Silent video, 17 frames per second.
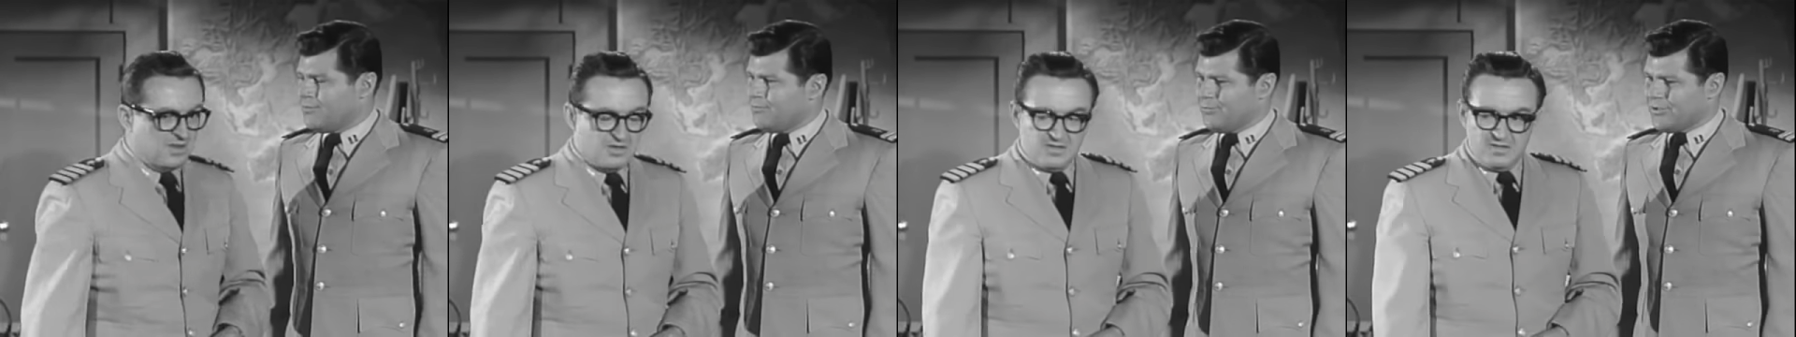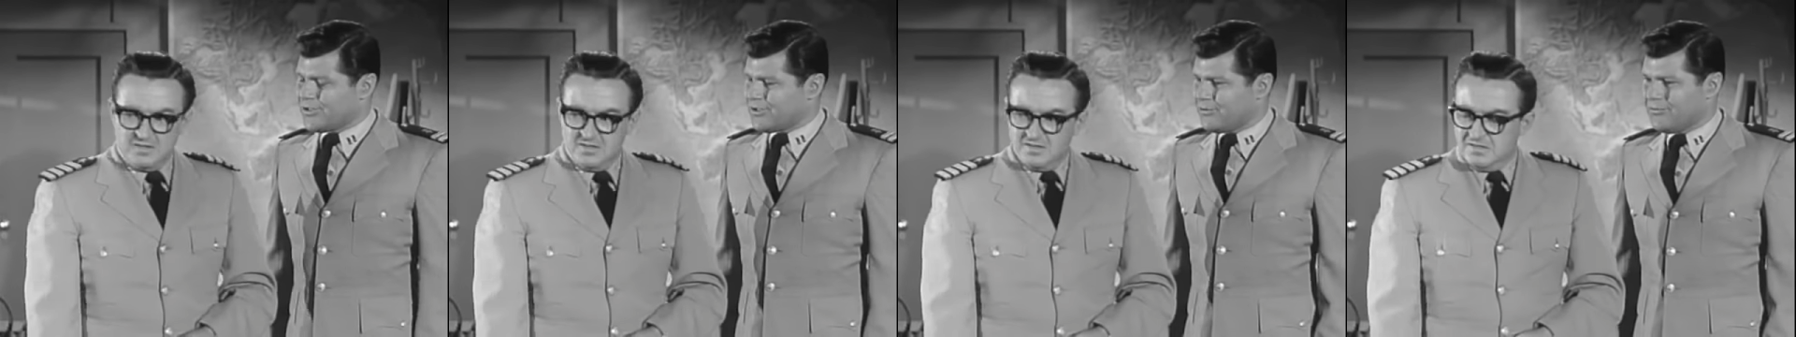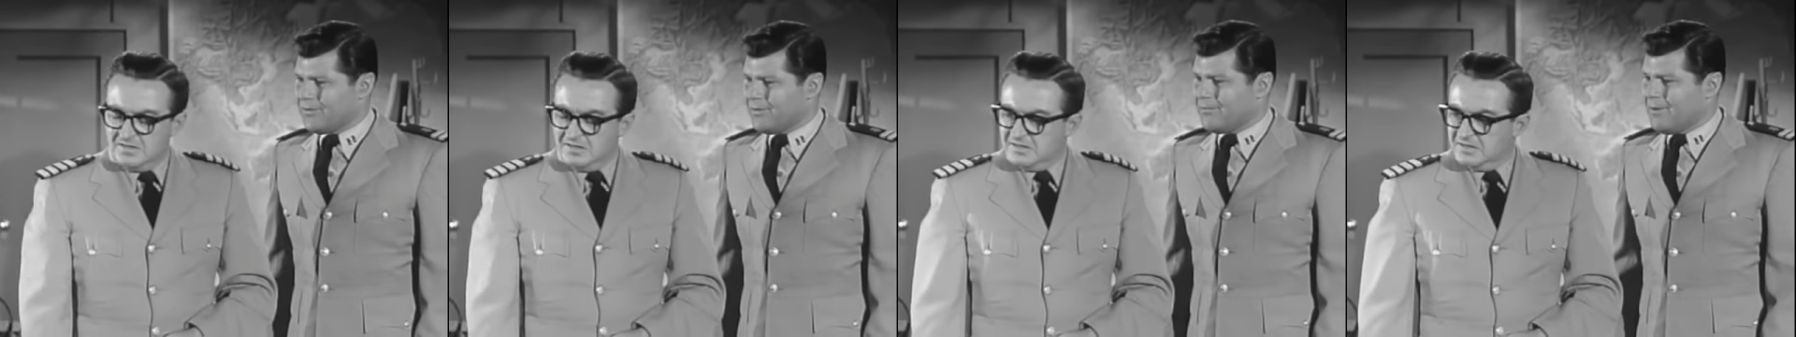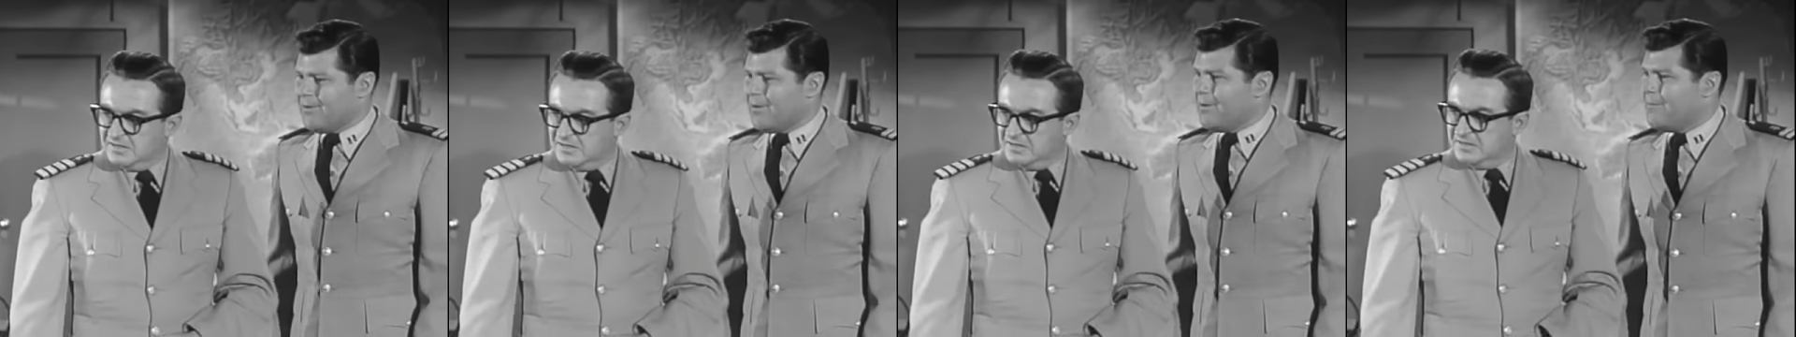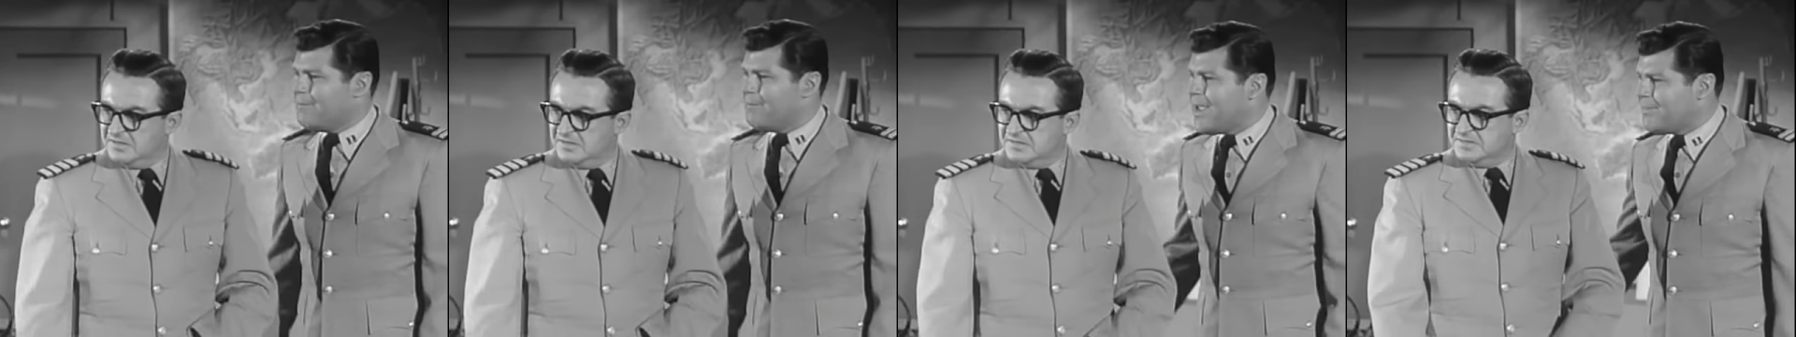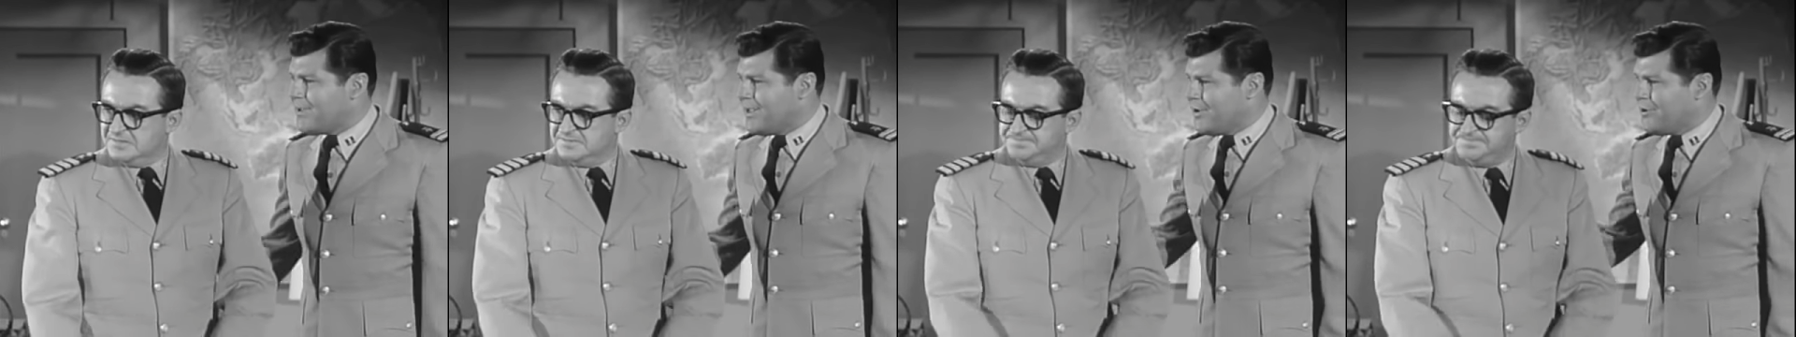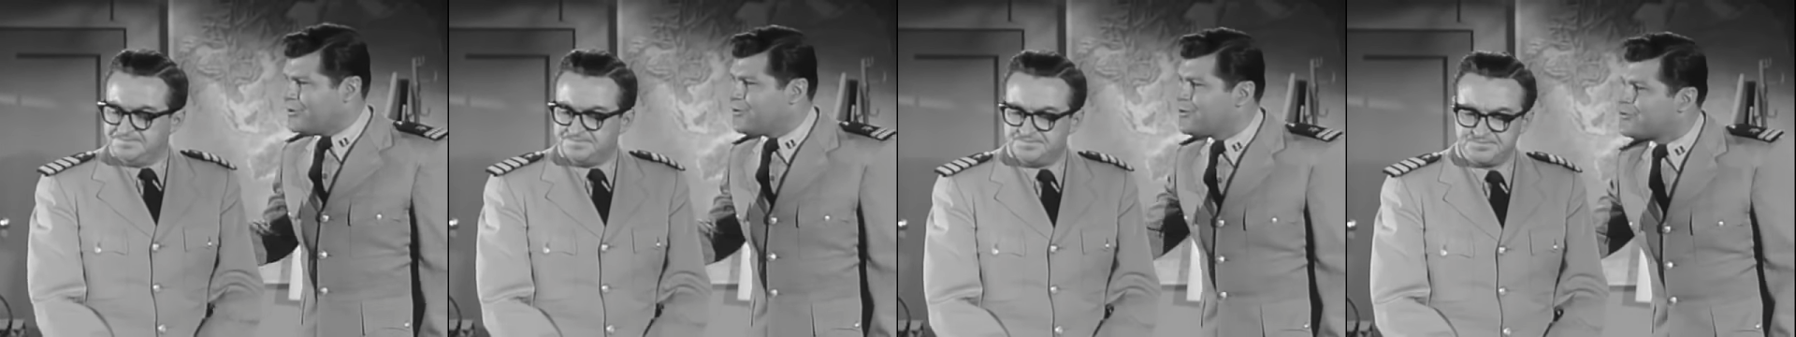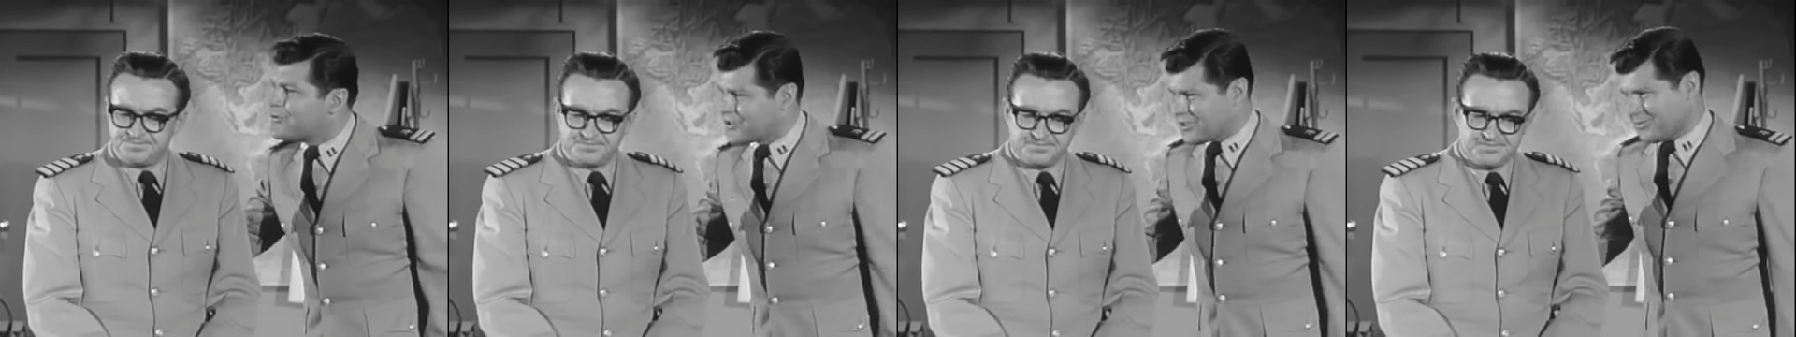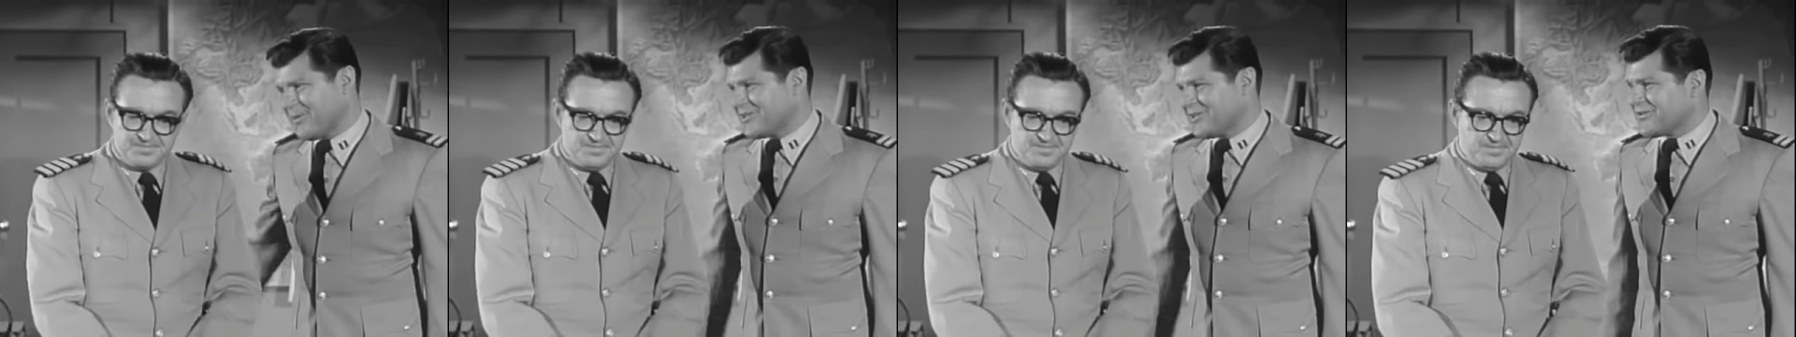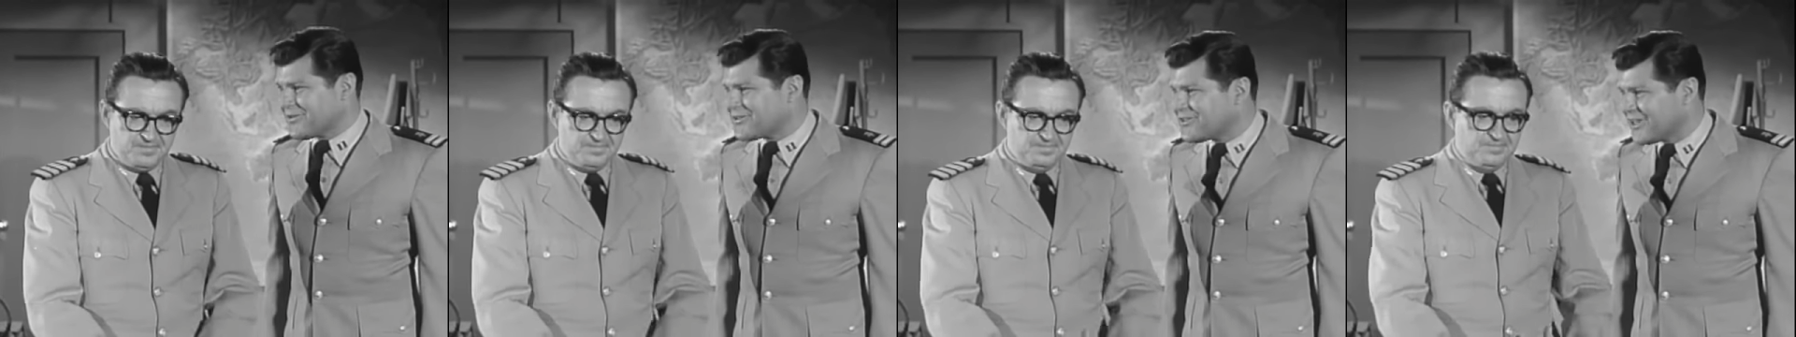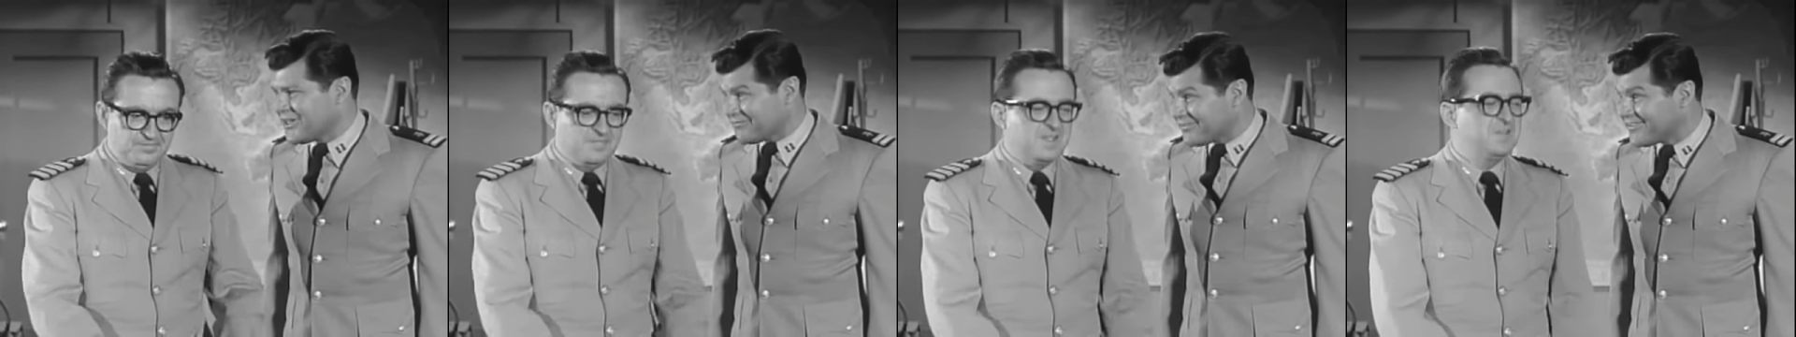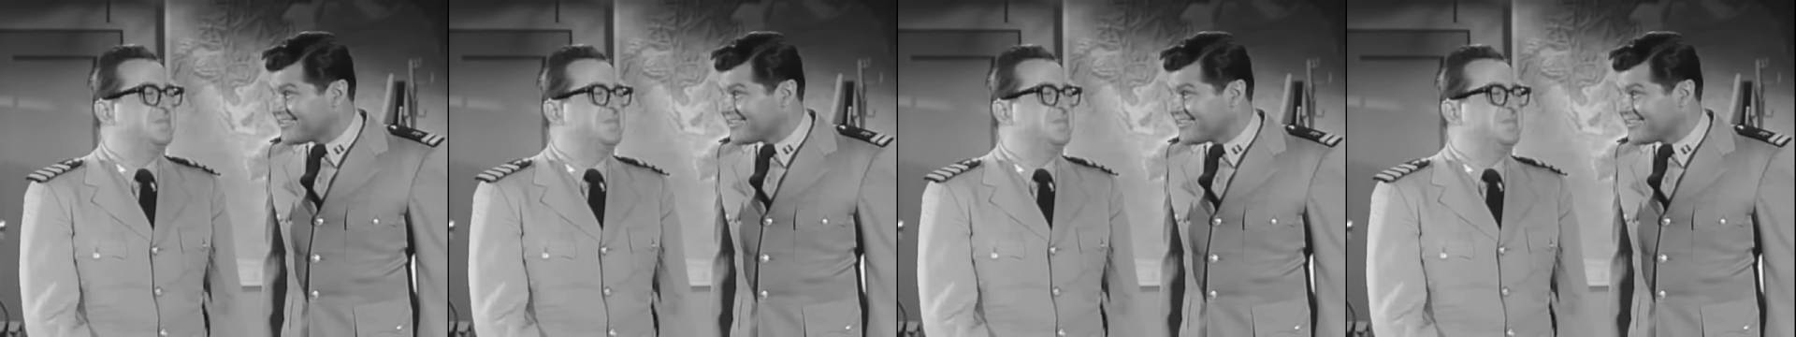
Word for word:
Speaker 1: Well, sir, uh, maybe you could speak to the chief.